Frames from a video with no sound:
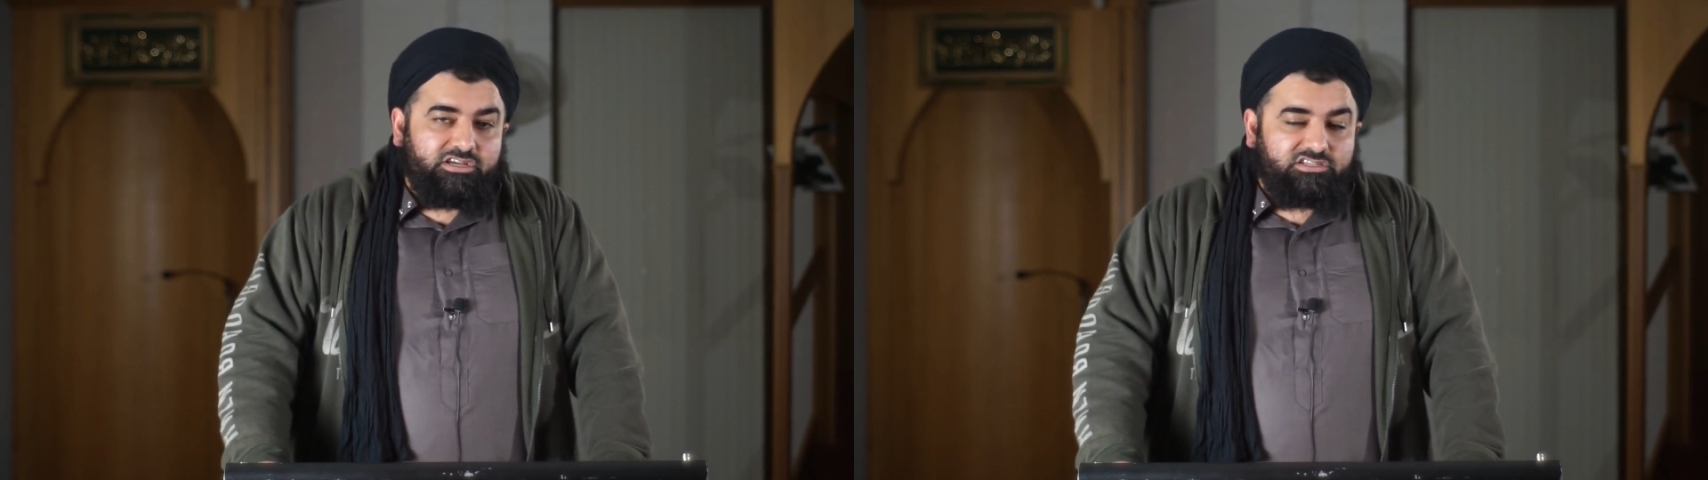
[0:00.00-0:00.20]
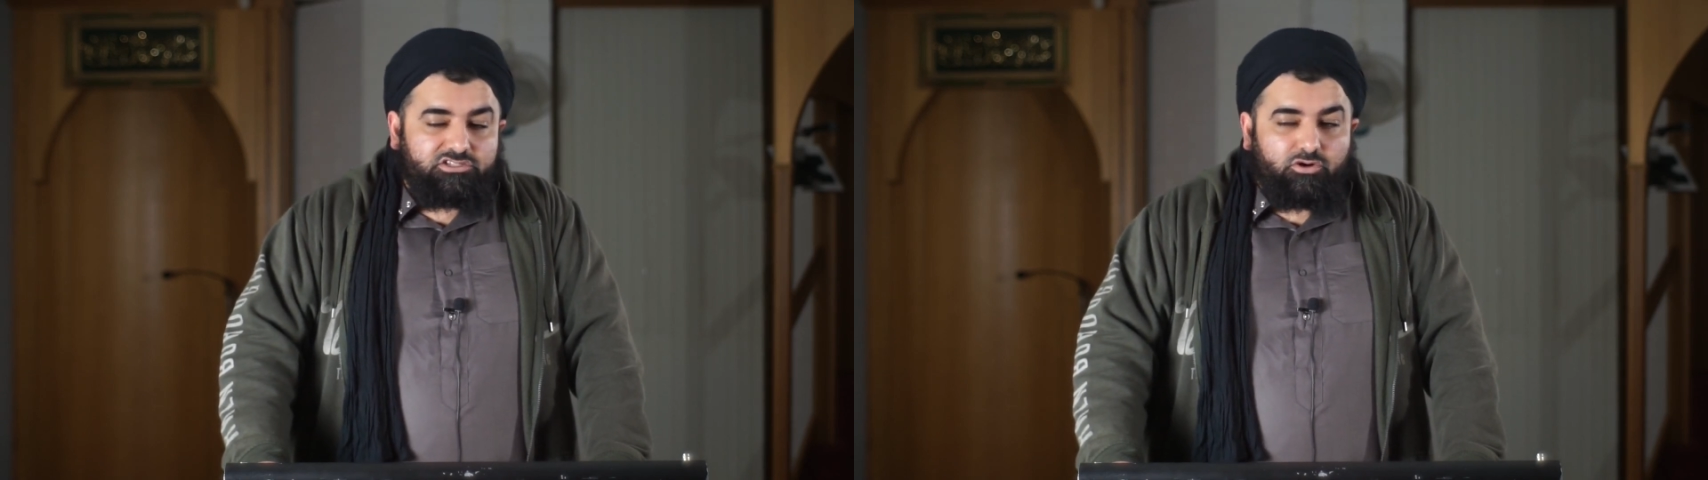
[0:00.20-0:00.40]
a
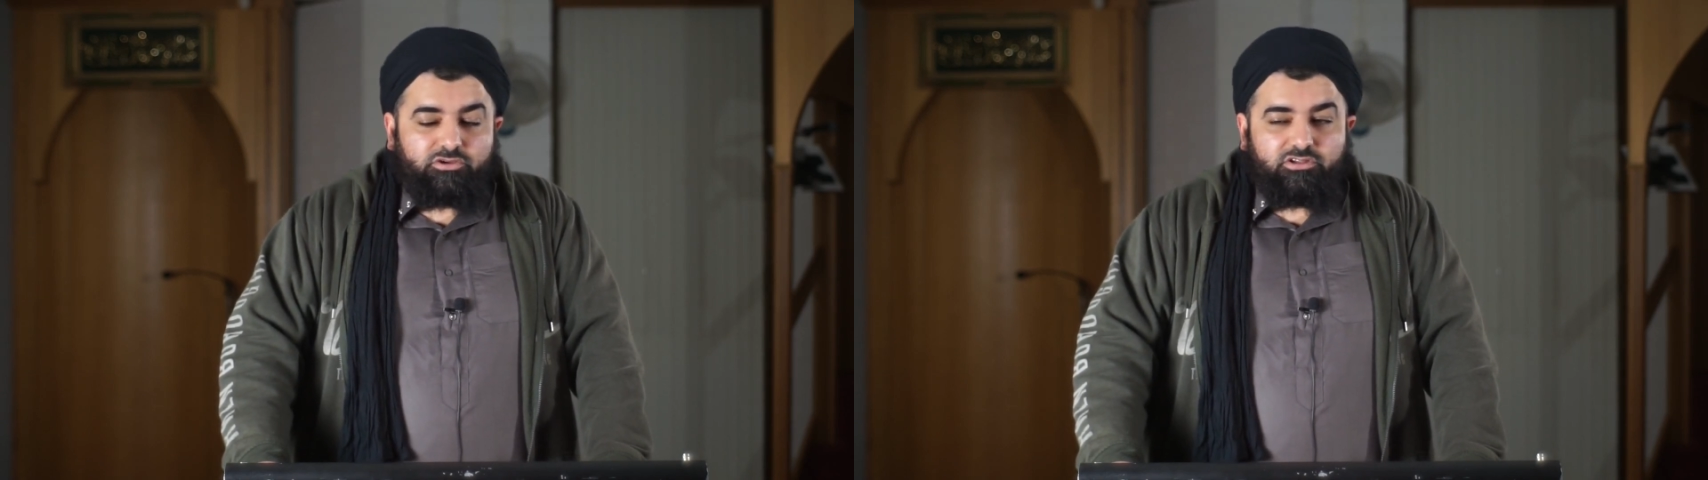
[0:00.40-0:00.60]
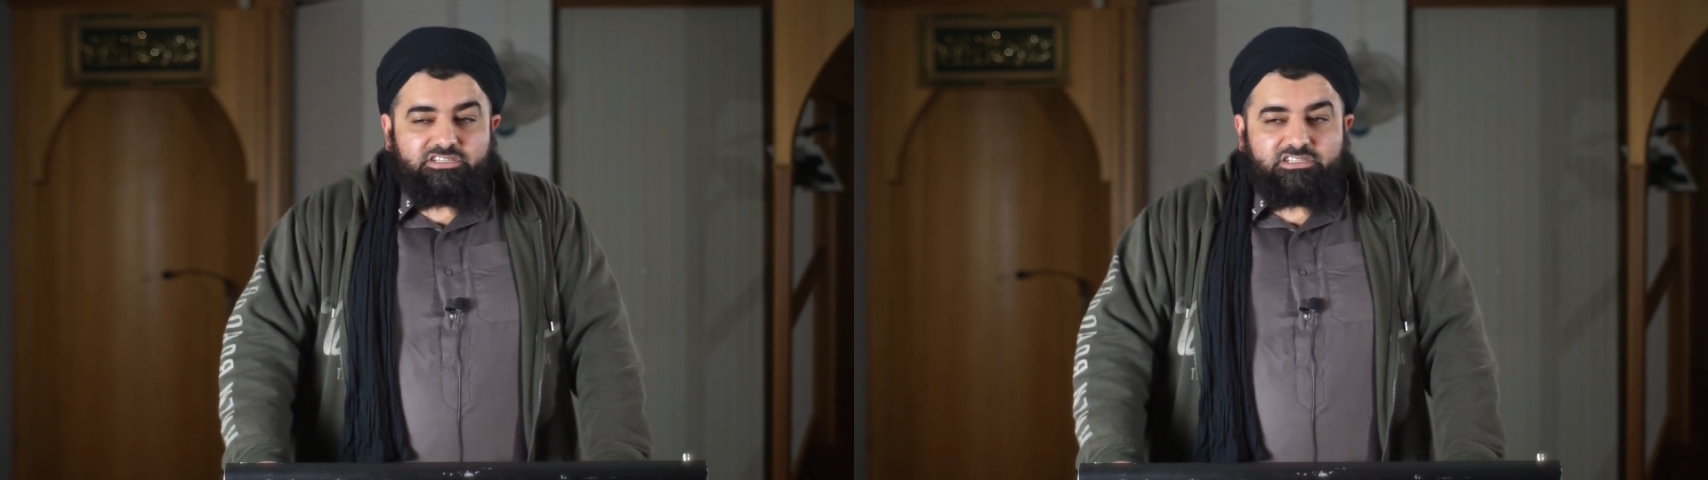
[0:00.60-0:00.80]

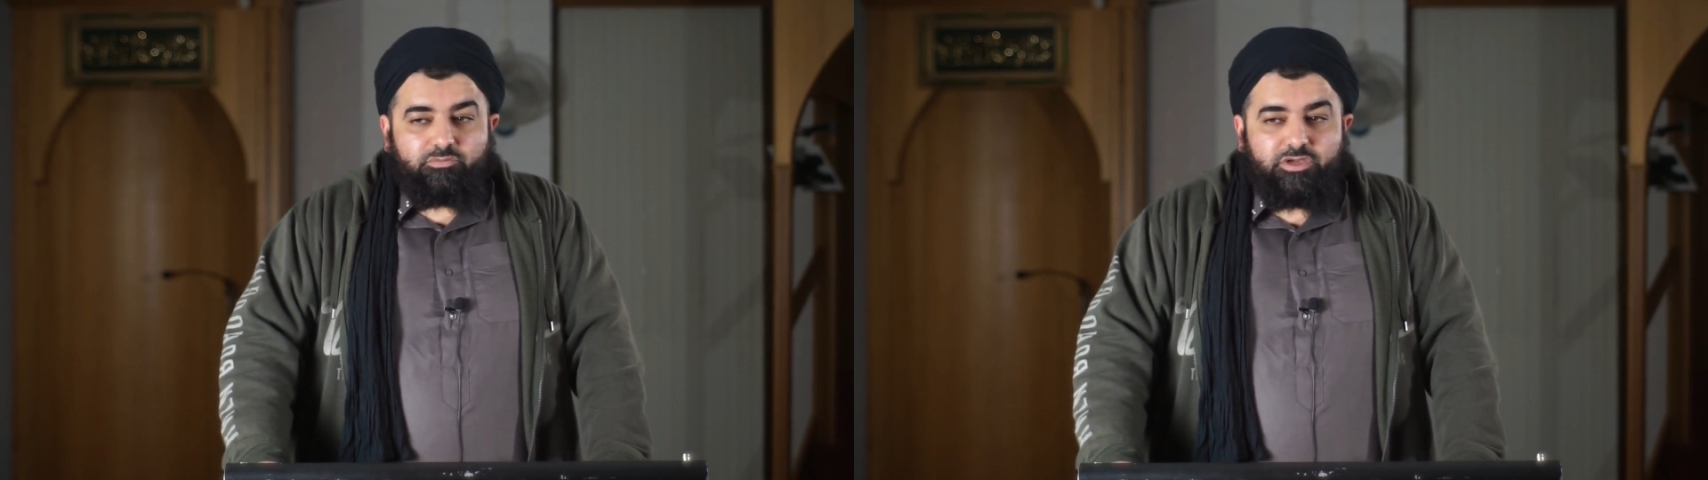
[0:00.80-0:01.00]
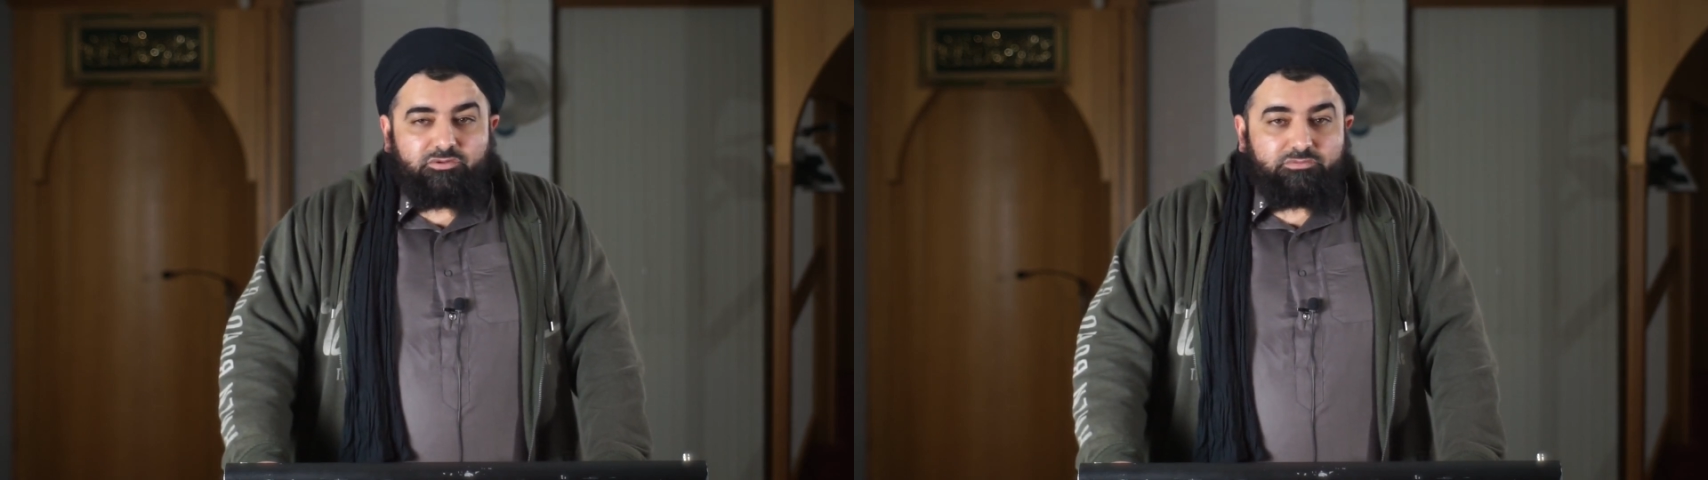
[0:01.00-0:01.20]
historical
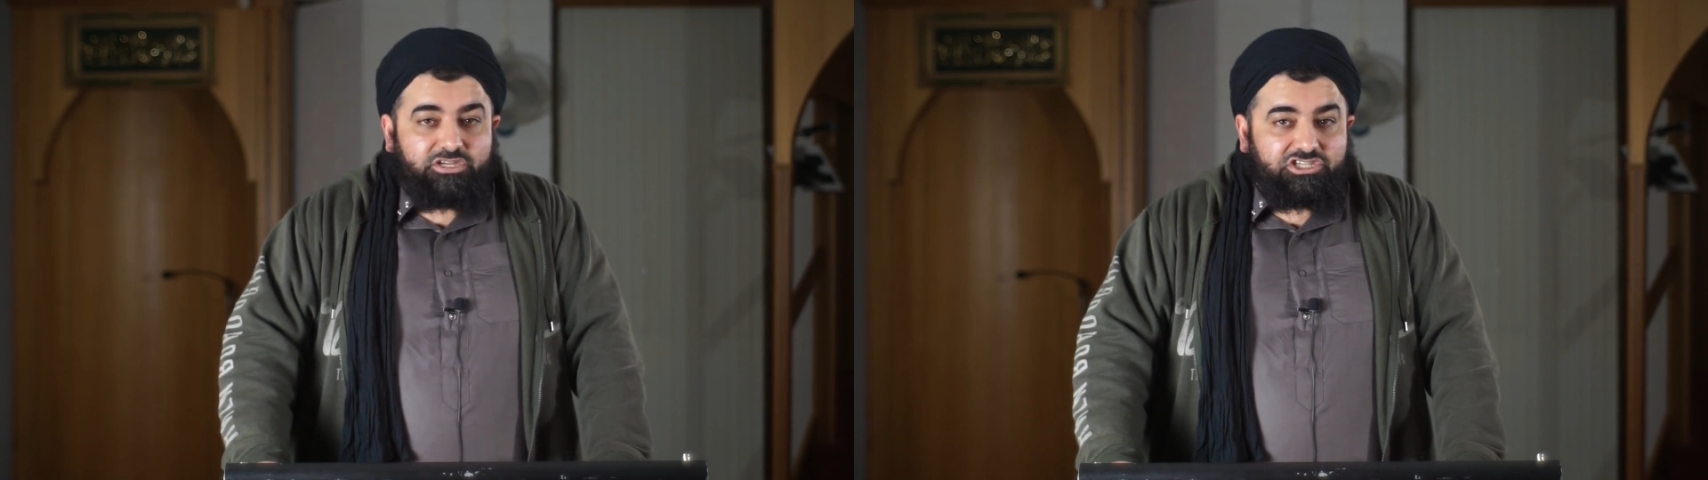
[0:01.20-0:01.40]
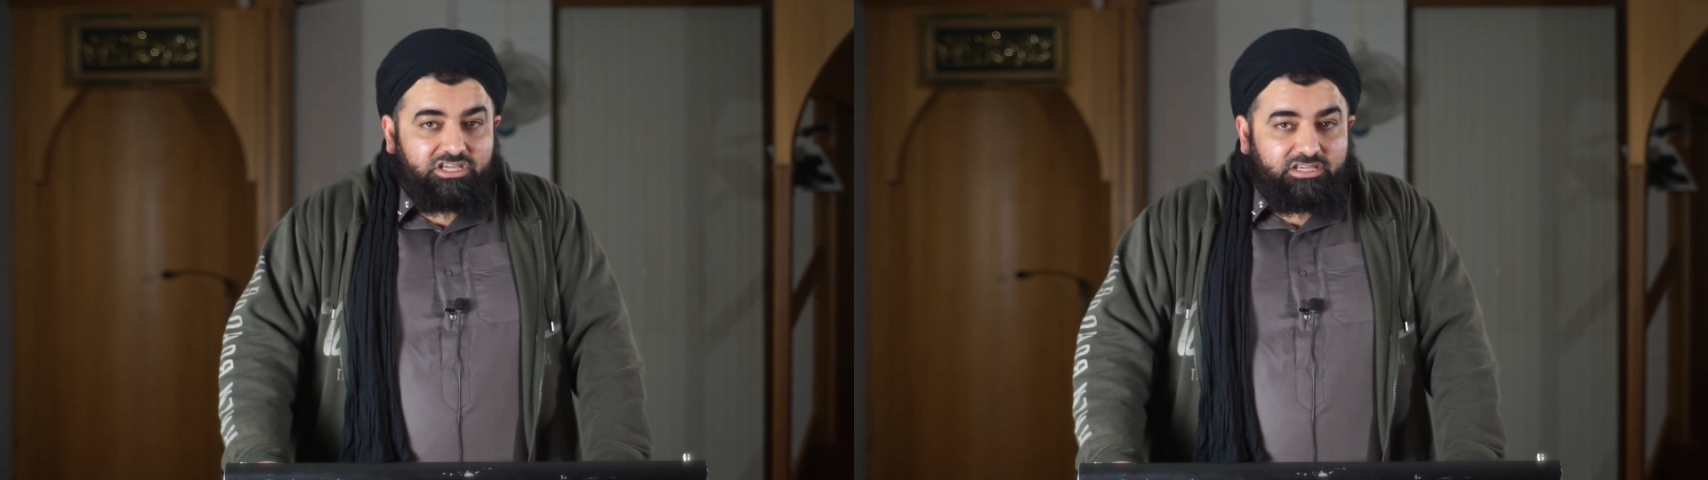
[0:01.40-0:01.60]
incident where he was
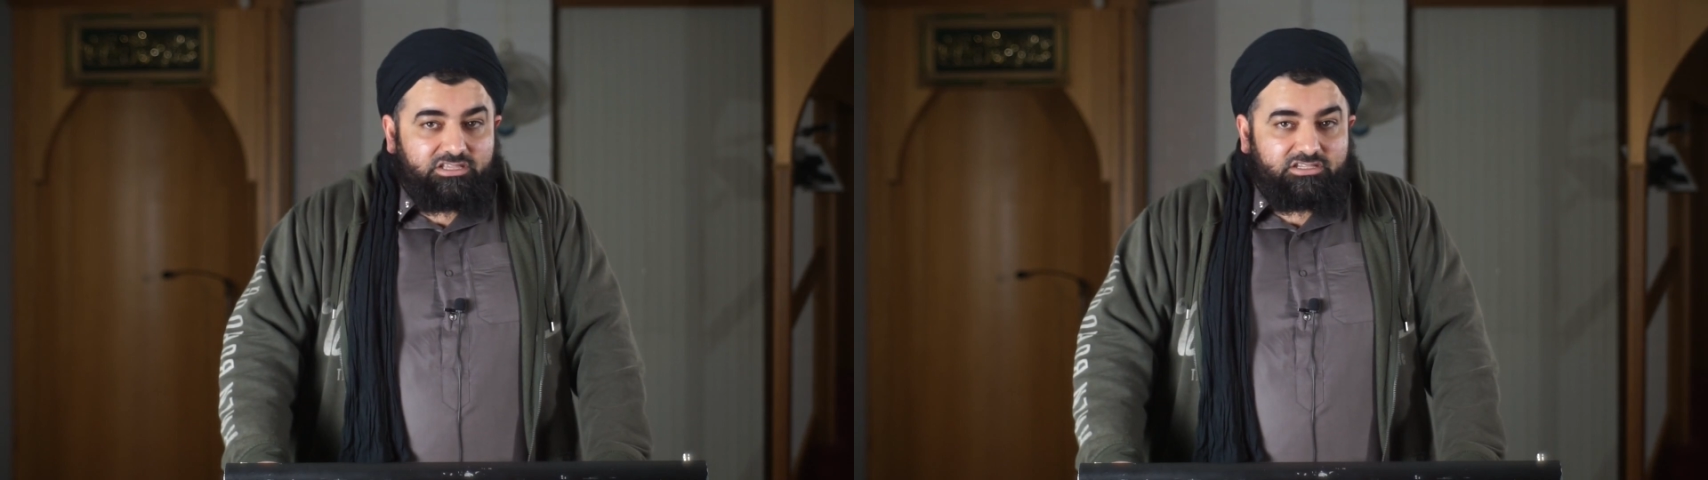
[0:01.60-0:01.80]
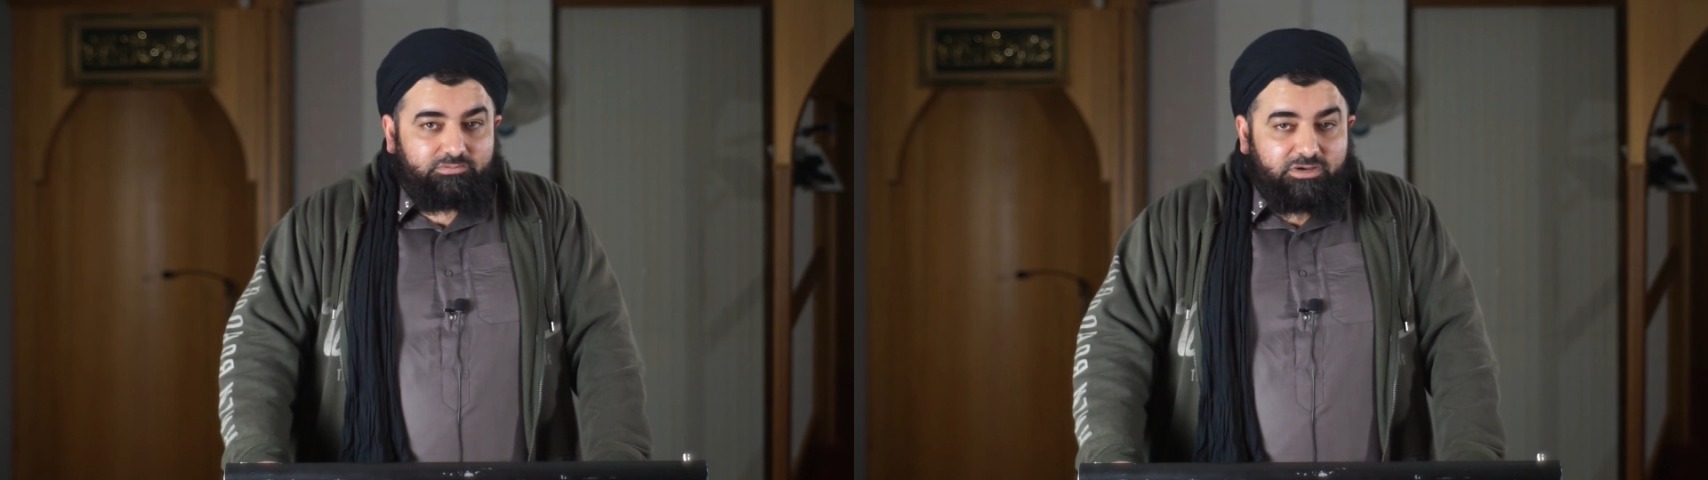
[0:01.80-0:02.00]
made
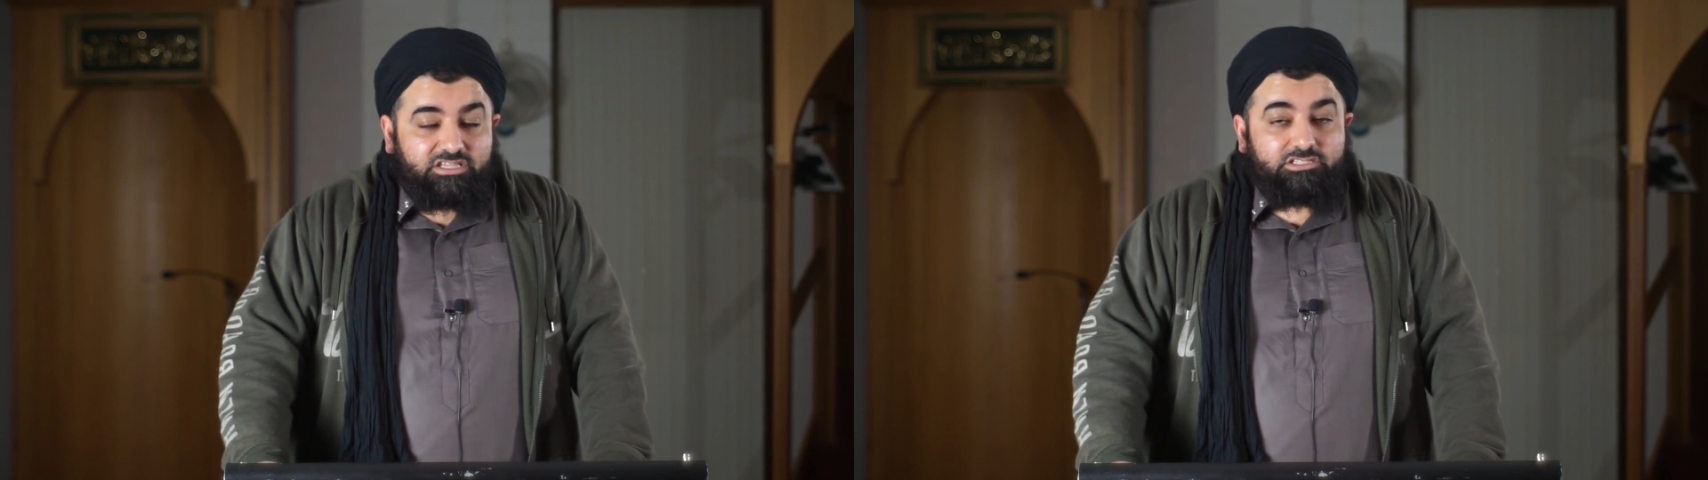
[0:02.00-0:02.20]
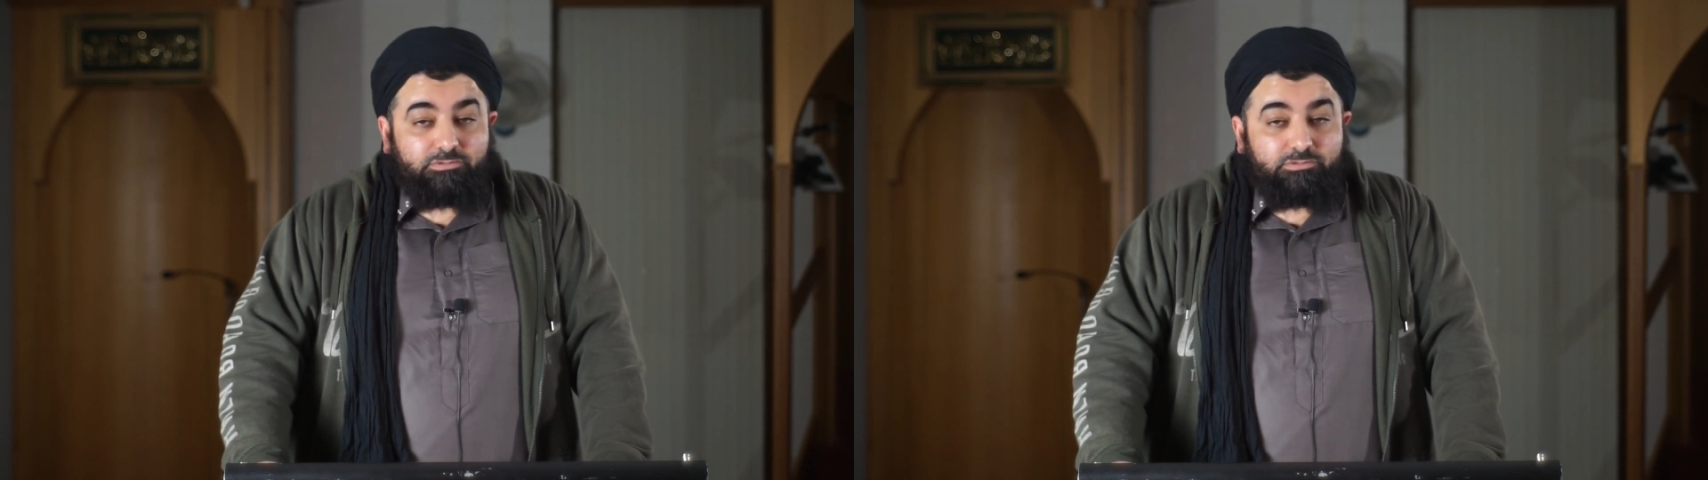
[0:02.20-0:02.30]
shaheed in this month,